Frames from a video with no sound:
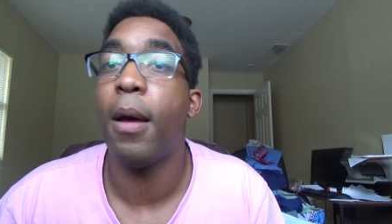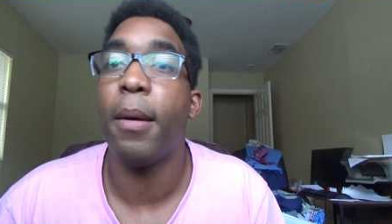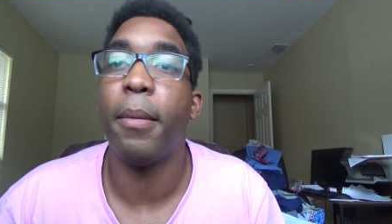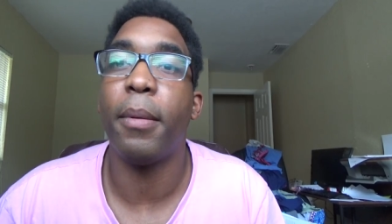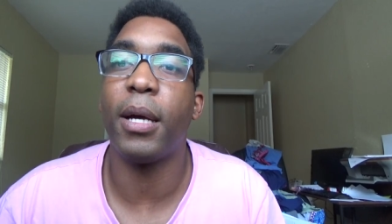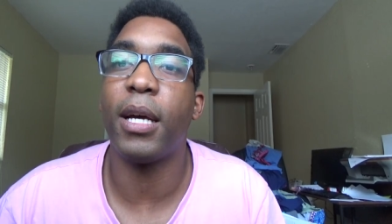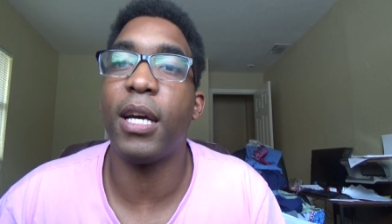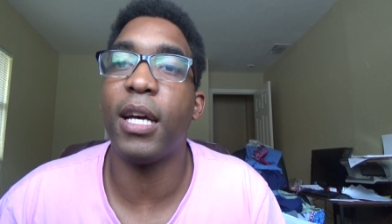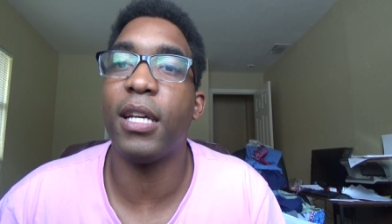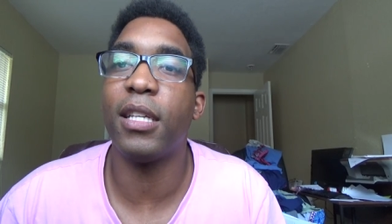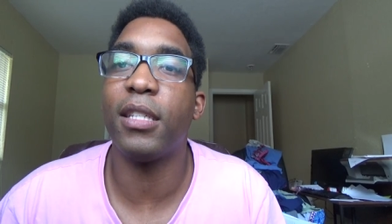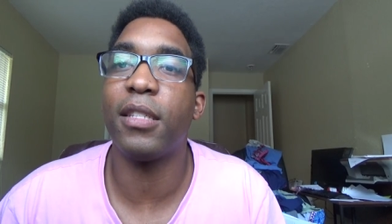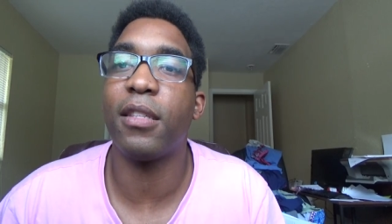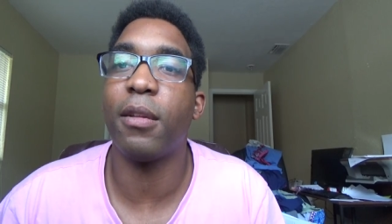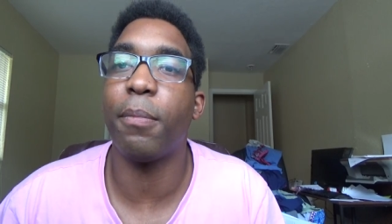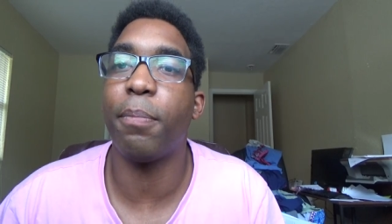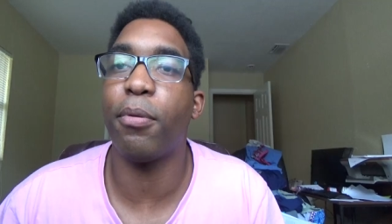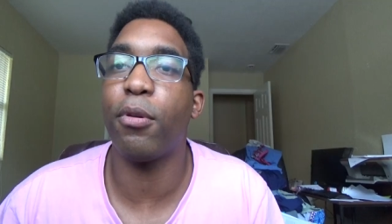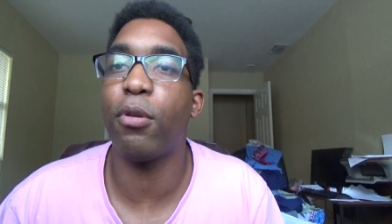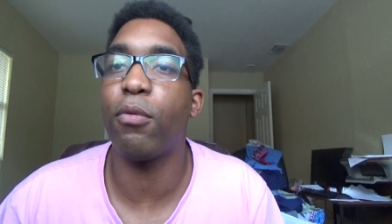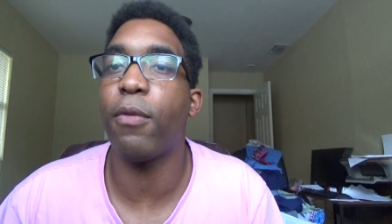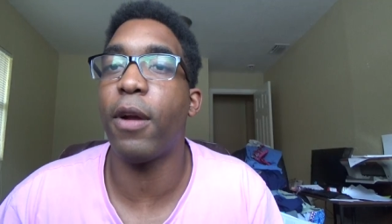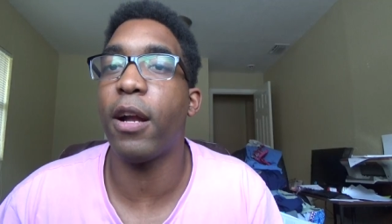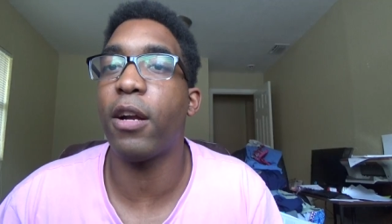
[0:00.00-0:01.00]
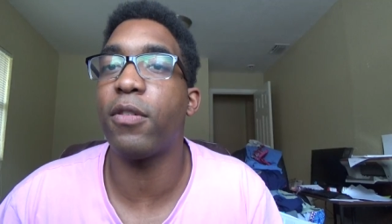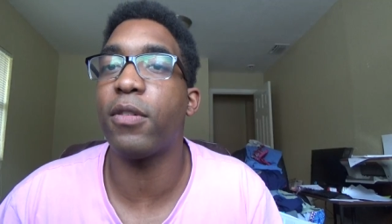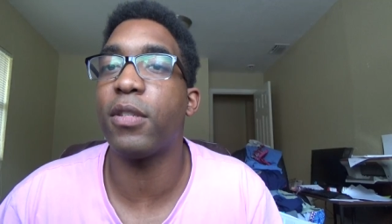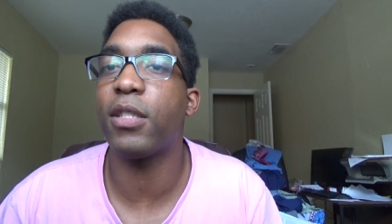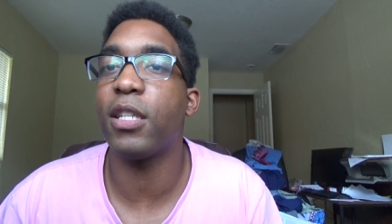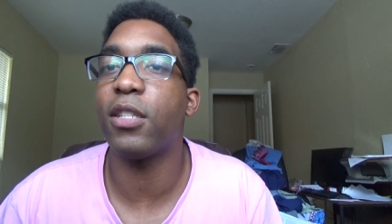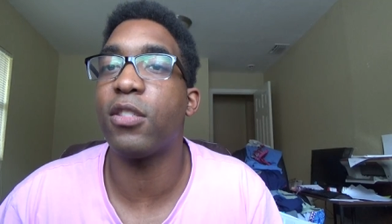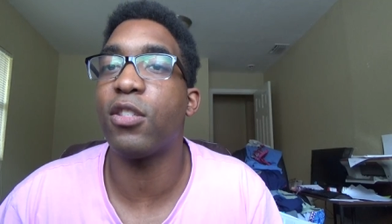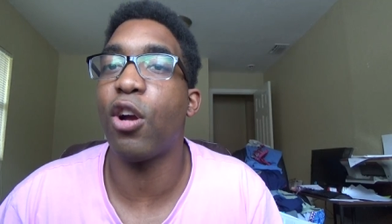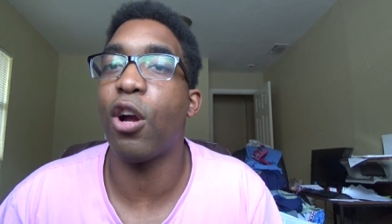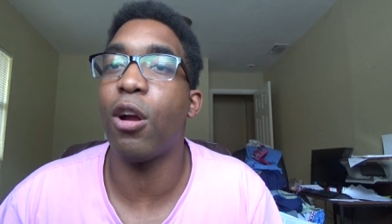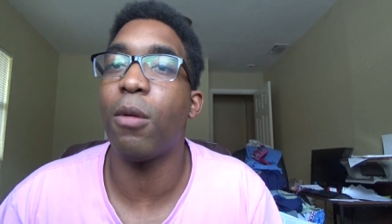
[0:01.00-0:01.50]
because the
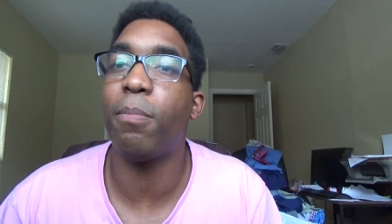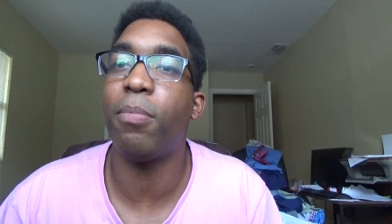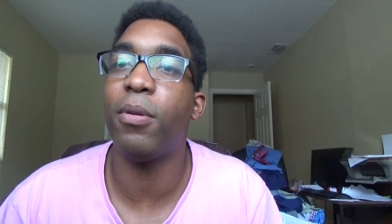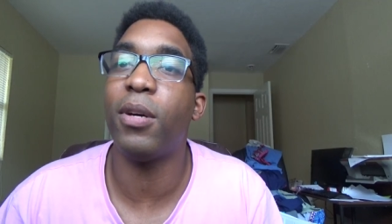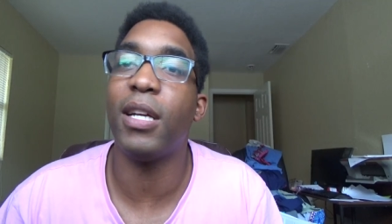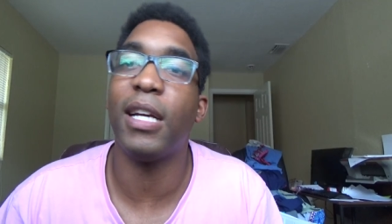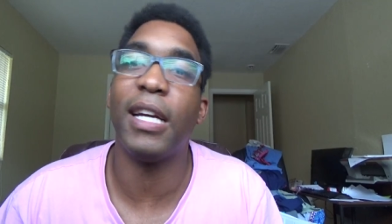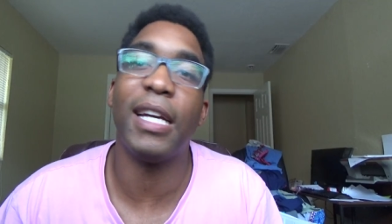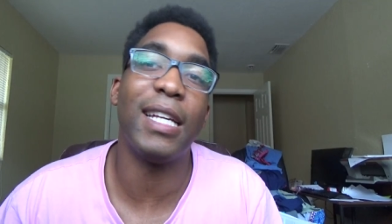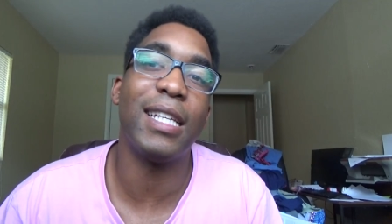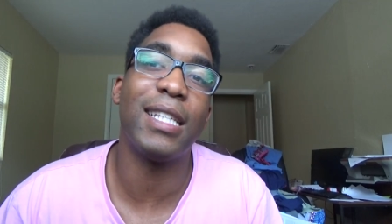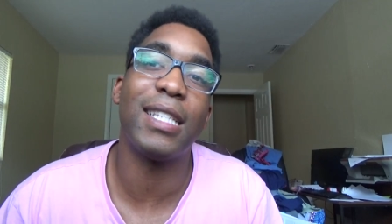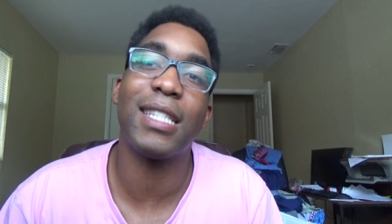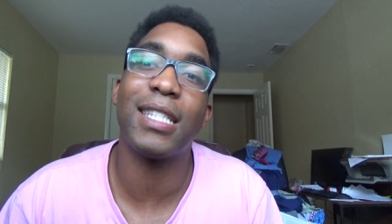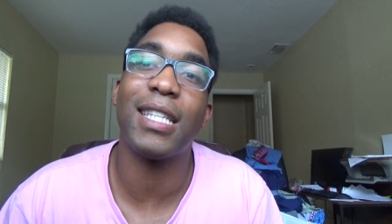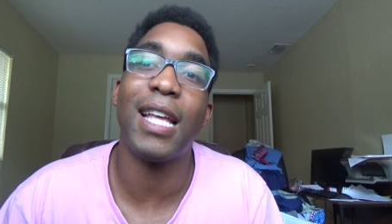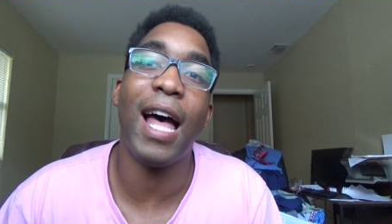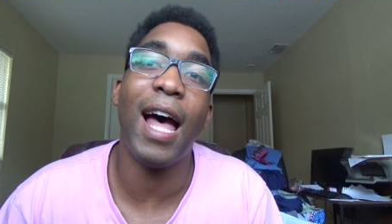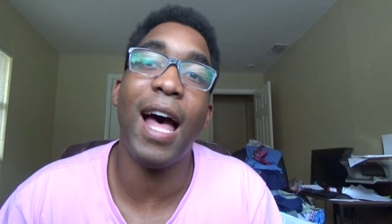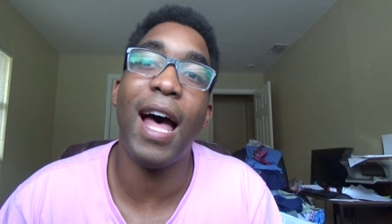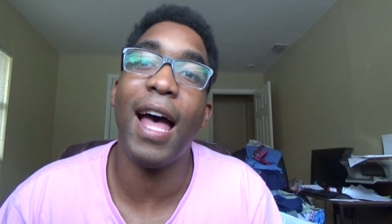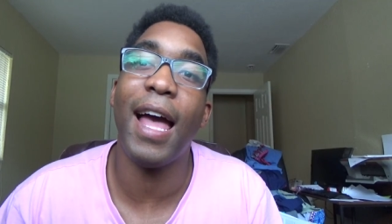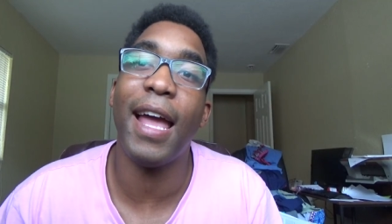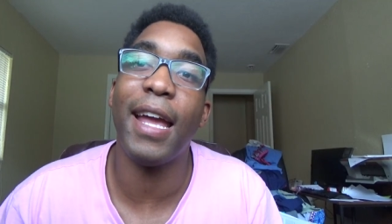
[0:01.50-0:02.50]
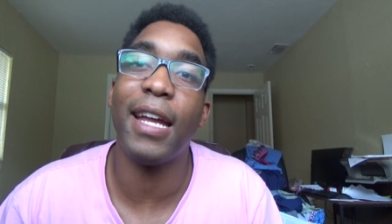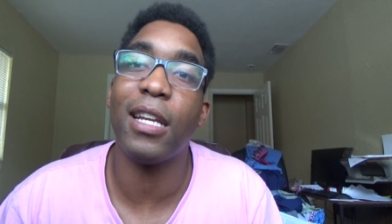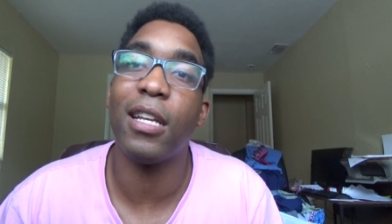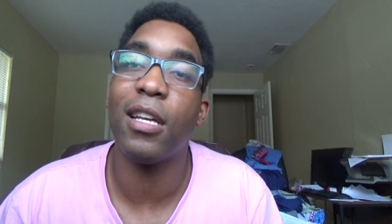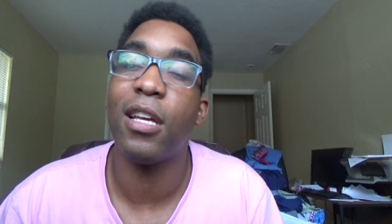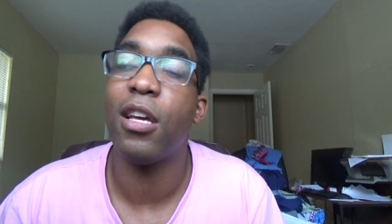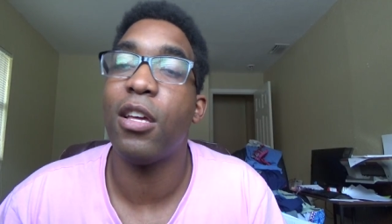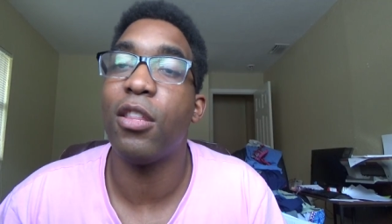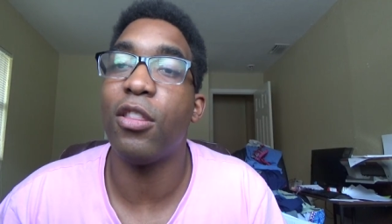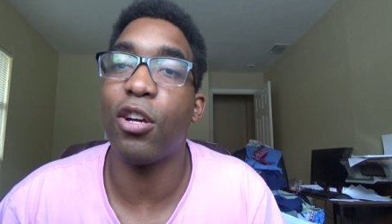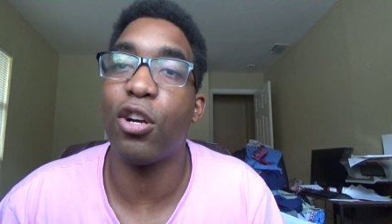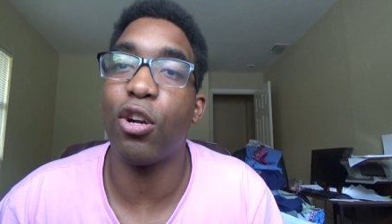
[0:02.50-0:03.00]
prerequisites are put inside
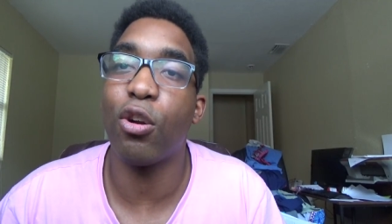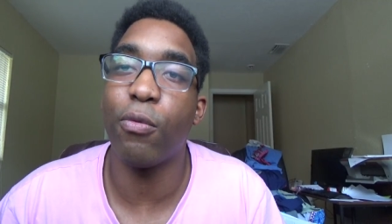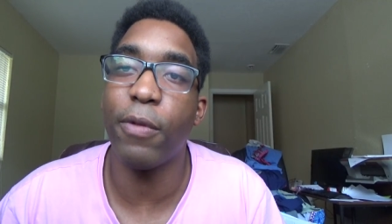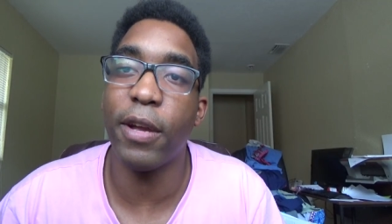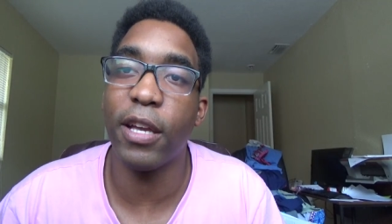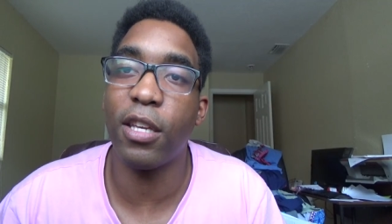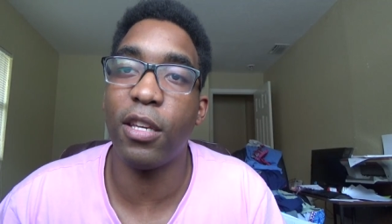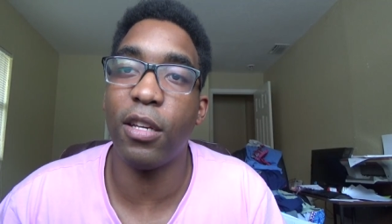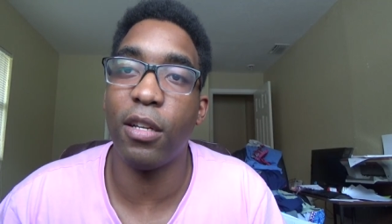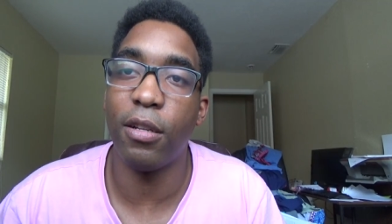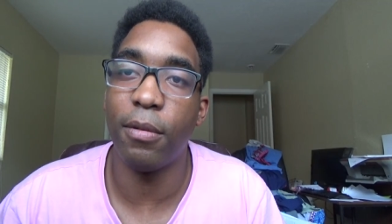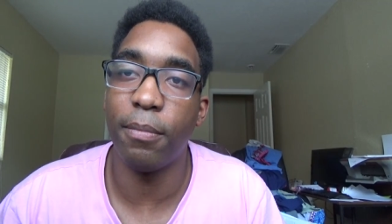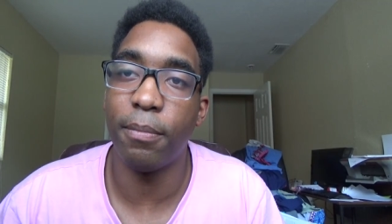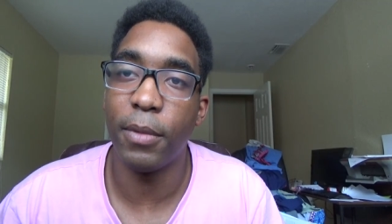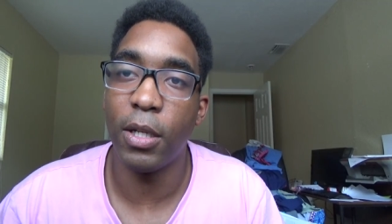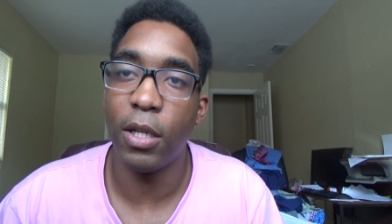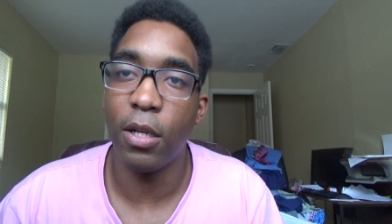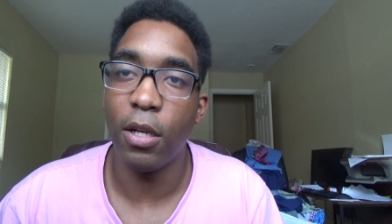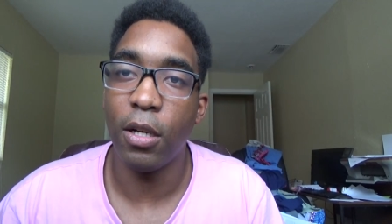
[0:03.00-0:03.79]
the curriculum.